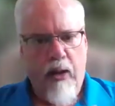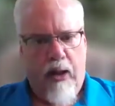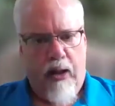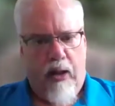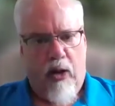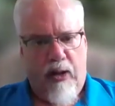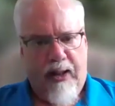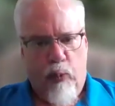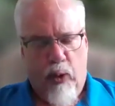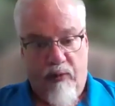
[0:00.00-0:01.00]

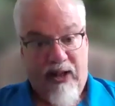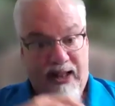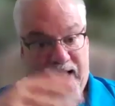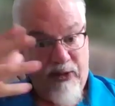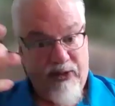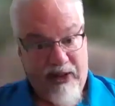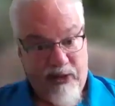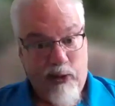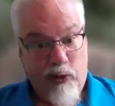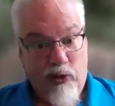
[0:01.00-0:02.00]
One of our legacy
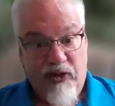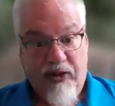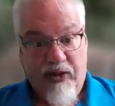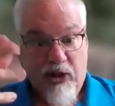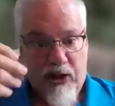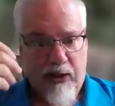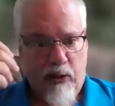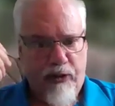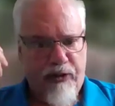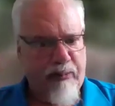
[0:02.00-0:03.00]
institutions,
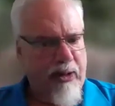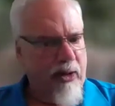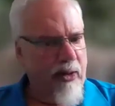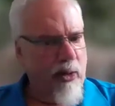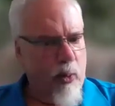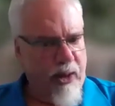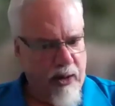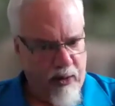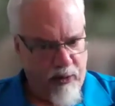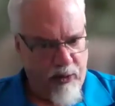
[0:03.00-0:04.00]
Evangelical Seminary,
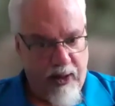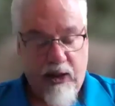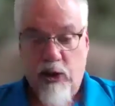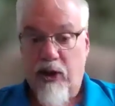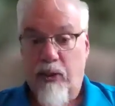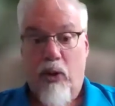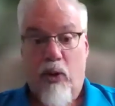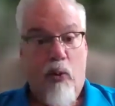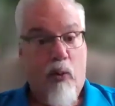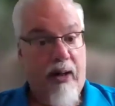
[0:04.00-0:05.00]
created a ThD
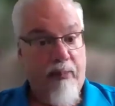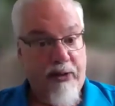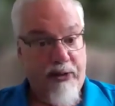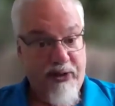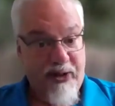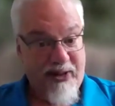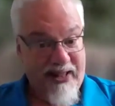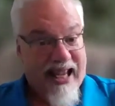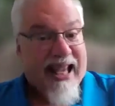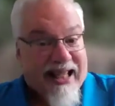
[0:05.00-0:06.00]
program that
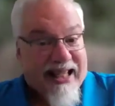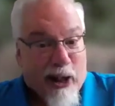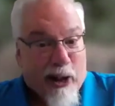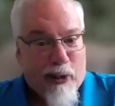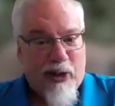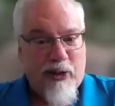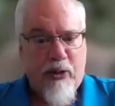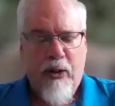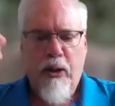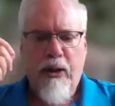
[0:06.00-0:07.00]
they had
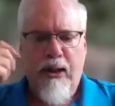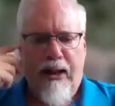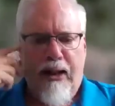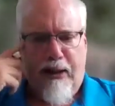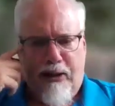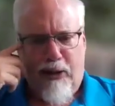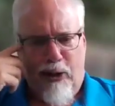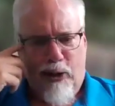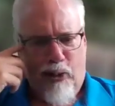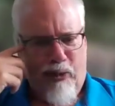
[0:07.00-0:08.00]
inherited
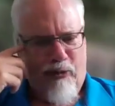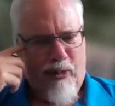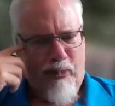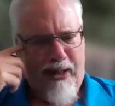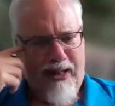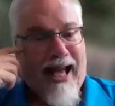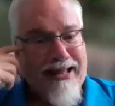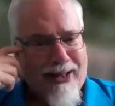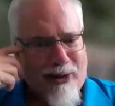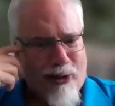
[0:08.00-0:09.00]
a little bit from my
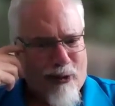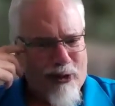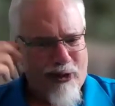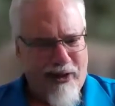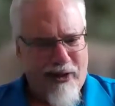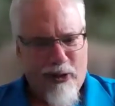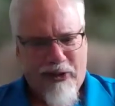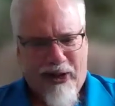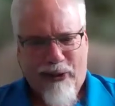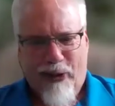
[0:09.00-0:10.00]
Catholic University, the
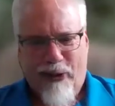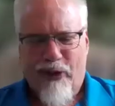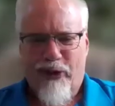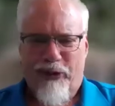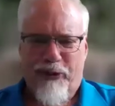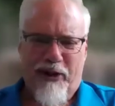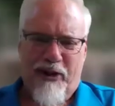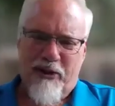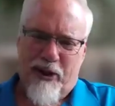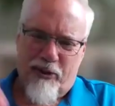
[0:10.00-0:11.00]
LaSalle University in
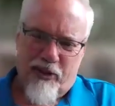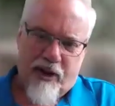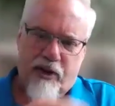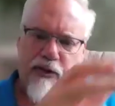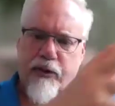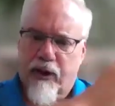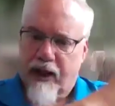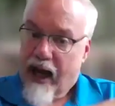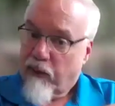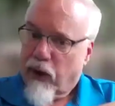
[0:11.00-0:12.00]
Philadelphia. And so
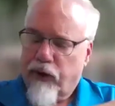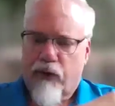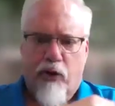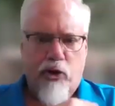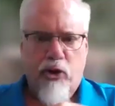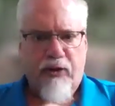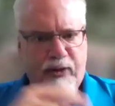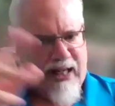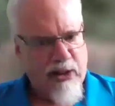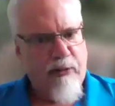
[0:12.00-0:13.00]
the Kairos version
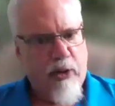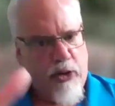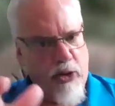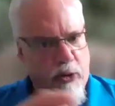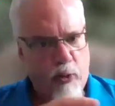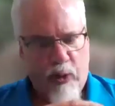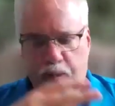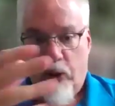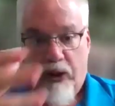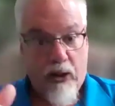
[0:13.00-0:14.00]
is actually version
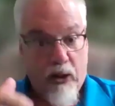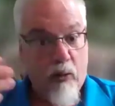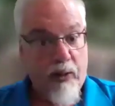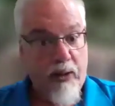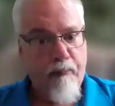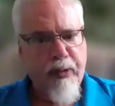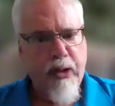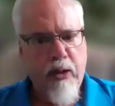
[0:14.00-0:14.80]
3.0, and